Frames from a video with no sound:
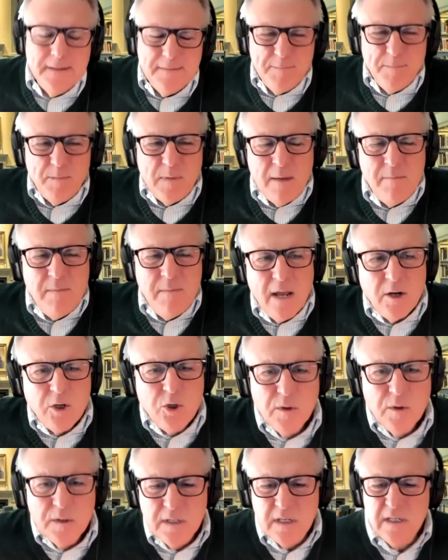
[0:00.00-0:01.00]
I'm not
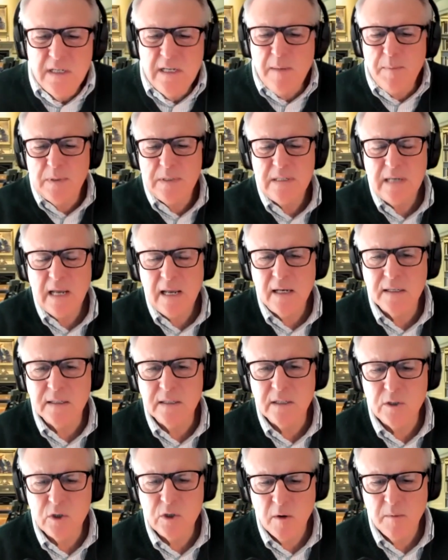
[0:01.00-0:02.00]
sure the deep state is
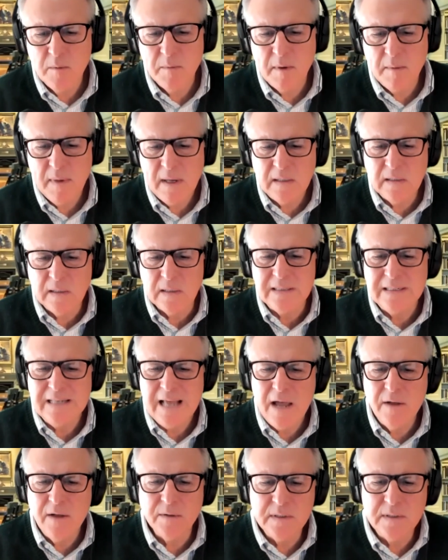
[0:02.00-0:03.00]
a term that makes it
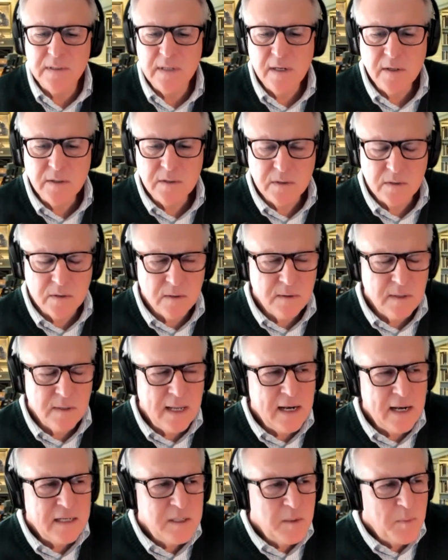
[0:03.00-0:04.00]
sound sinister.
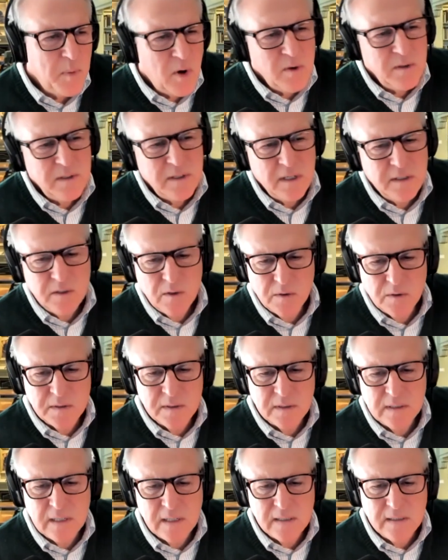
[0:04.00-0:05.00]
And I suppose in a certain
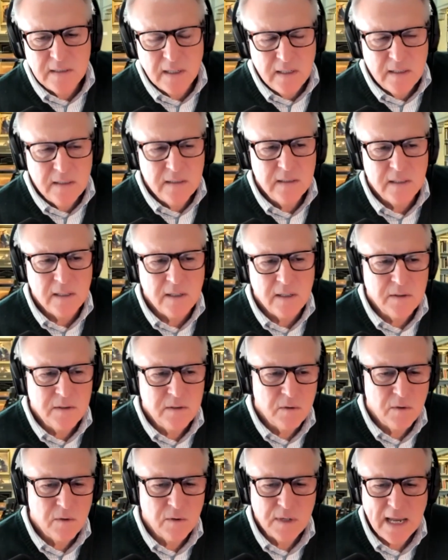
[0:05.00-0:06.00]
sense it is
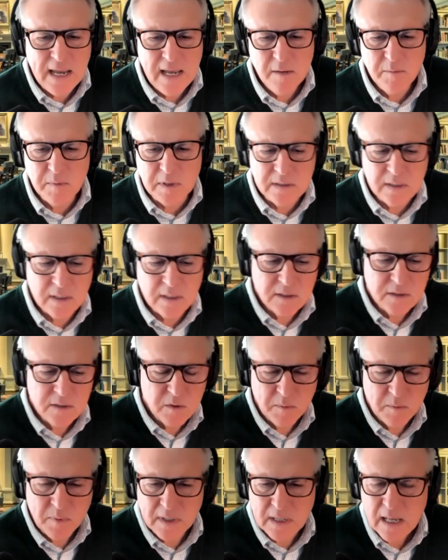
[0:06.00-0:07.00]
sinister or can be sinister,
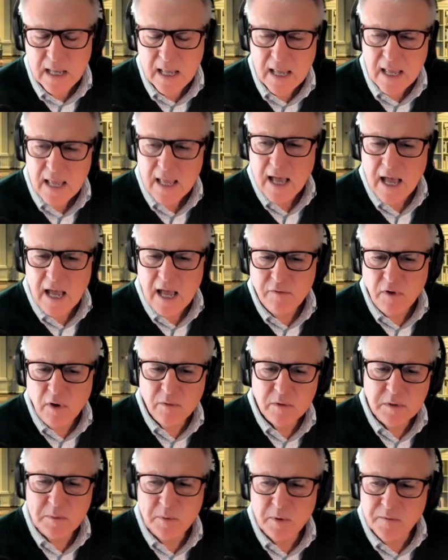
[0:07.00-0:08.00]
but I've
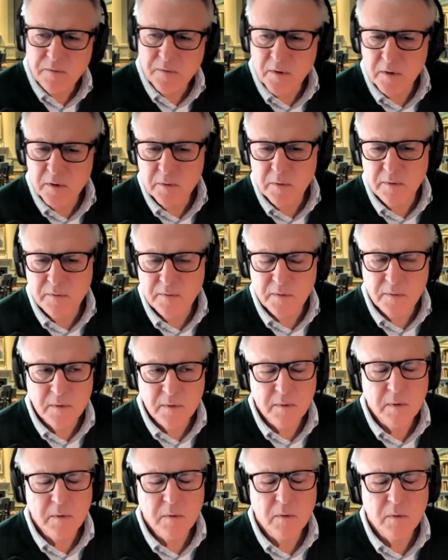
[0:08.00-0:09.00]
always preferred
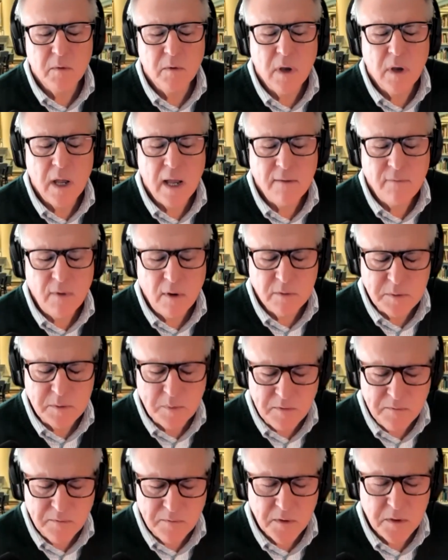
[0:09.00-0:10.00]

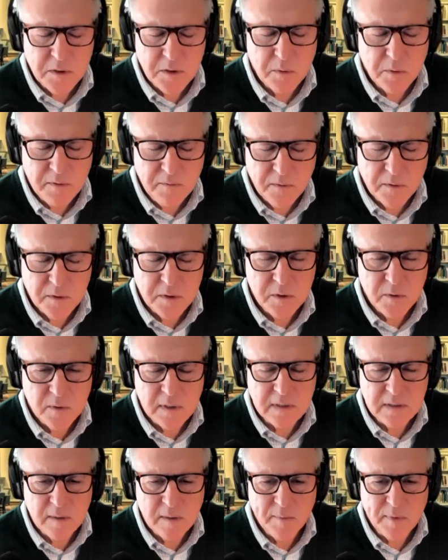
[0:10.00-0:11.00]
to refer to it
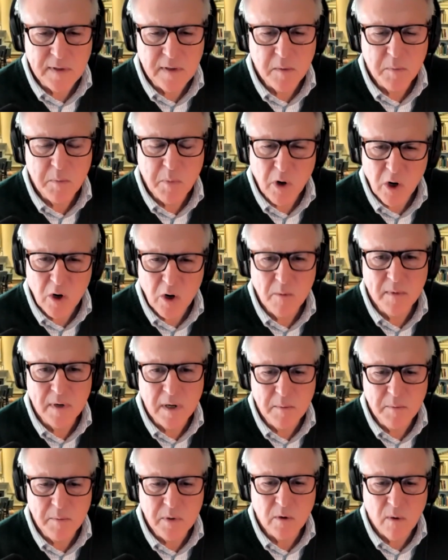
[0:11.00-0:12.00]
as simply the
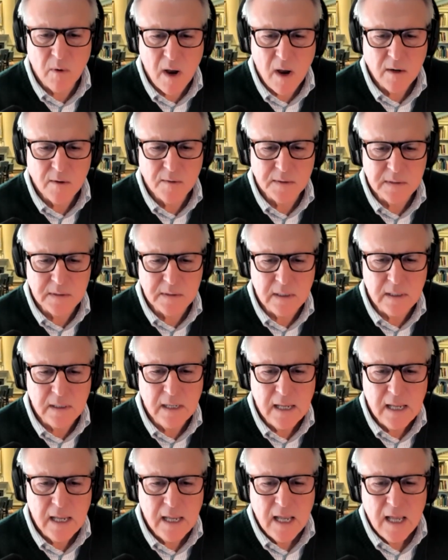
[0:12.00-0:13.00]
permanent bureaucracy,
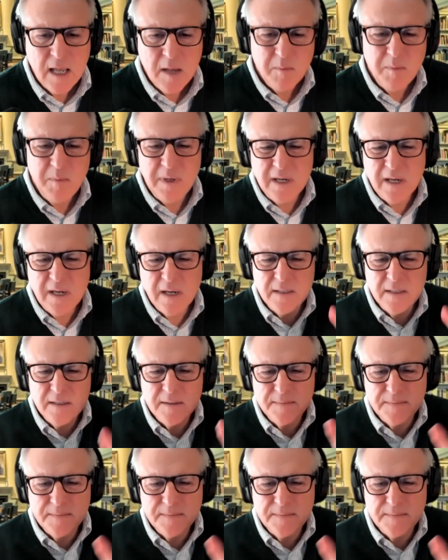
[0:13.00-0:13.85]
because